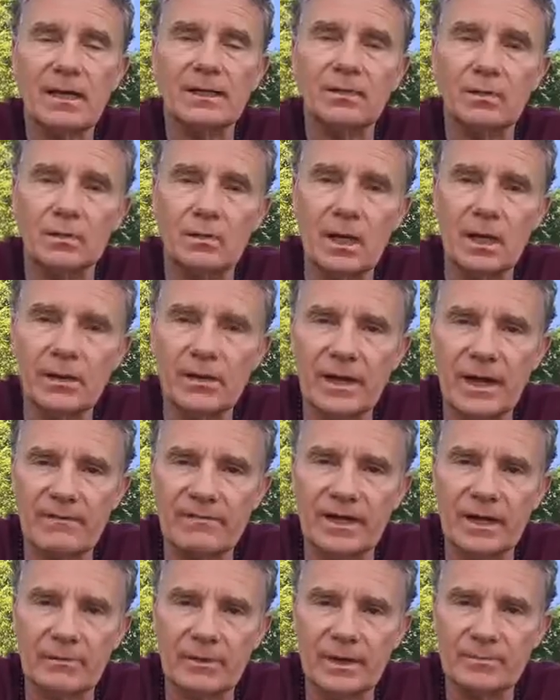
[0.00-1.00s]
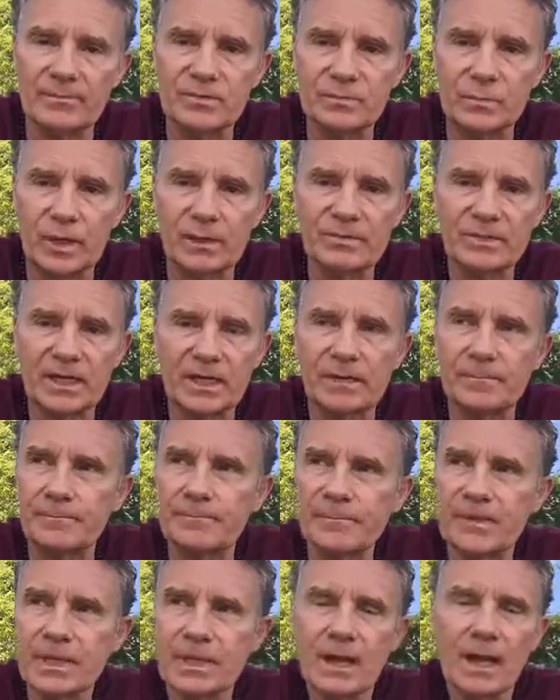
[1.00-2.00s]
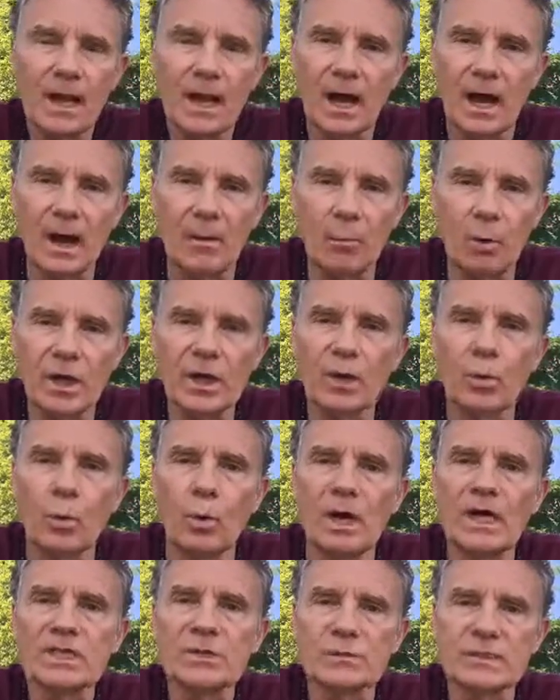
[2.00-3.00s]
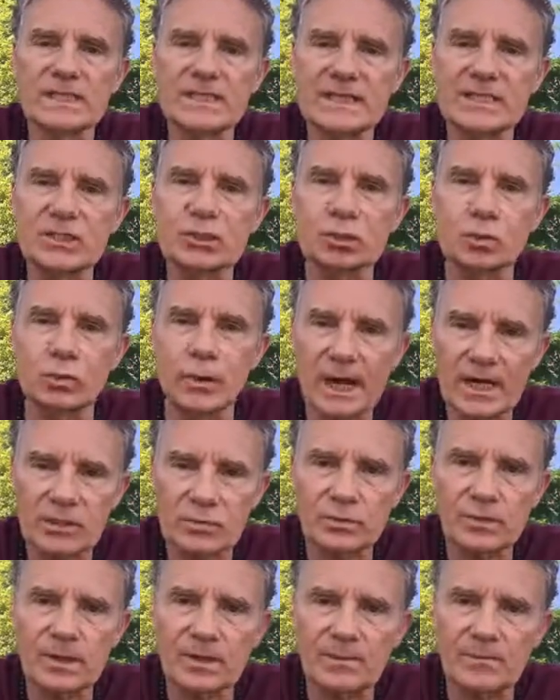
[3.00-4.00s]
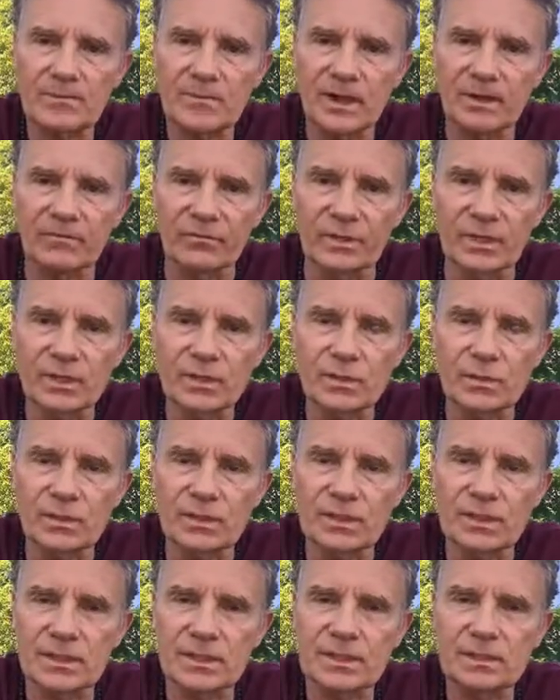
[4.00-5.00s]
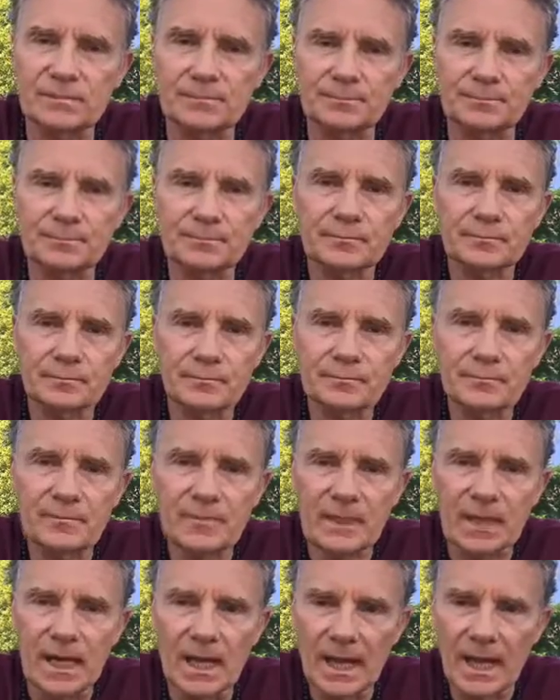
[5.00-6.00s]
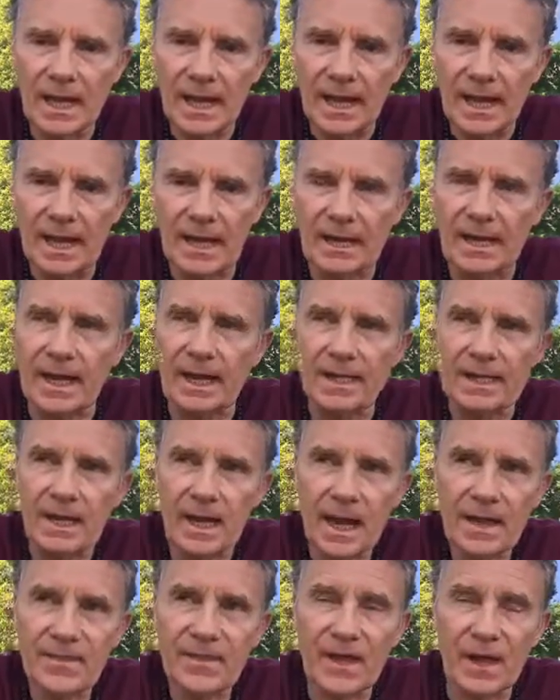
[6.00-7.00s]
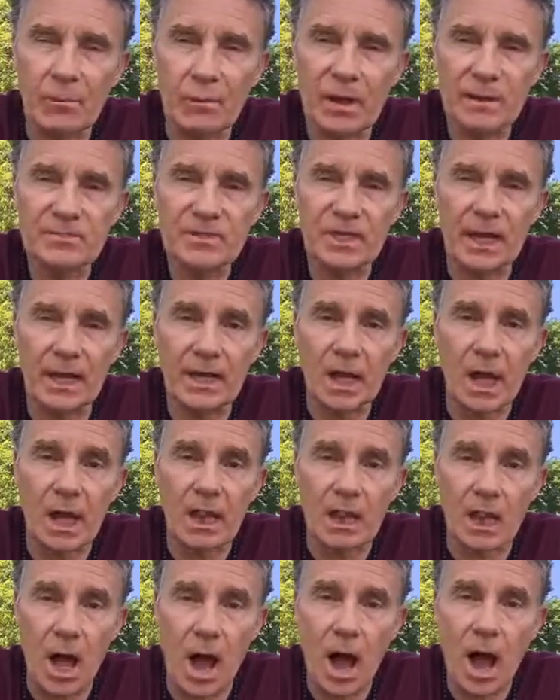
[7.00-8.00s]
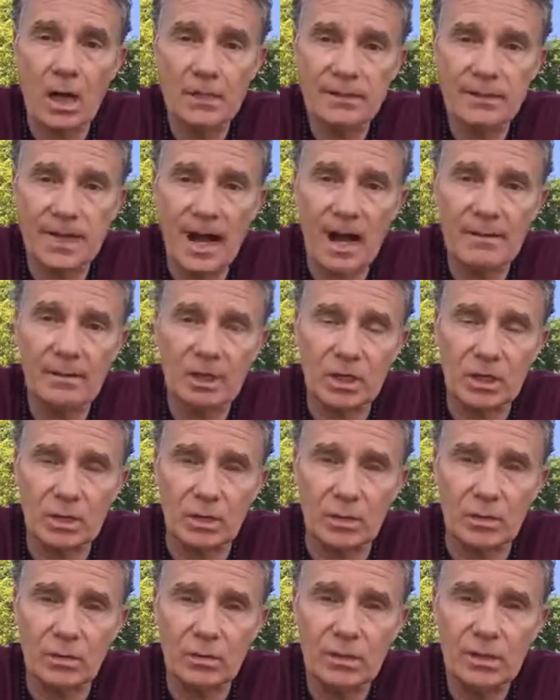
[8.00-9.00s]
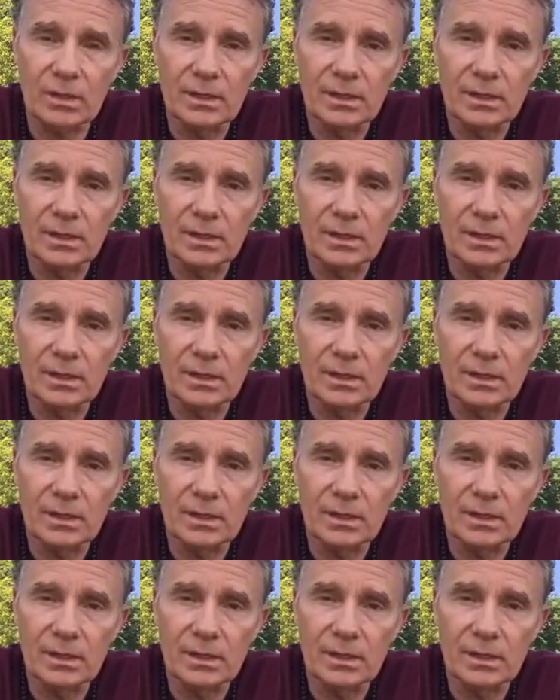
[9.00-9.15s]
I no longer have that website. What it was a directory of resources. And I got that website a long time ago